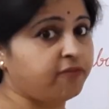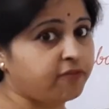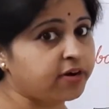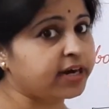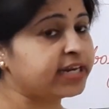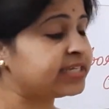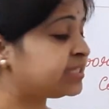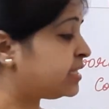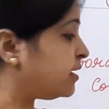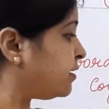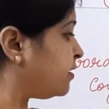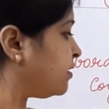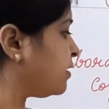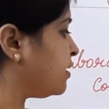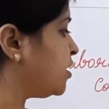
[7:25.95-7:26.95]
word is
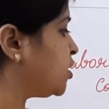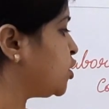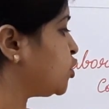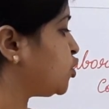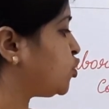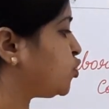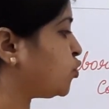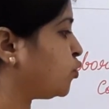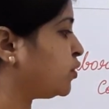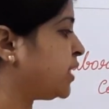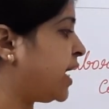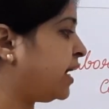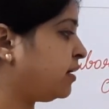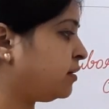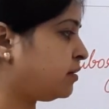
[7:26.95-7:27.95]
there, so
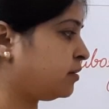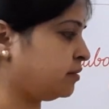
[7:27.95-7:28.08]
that,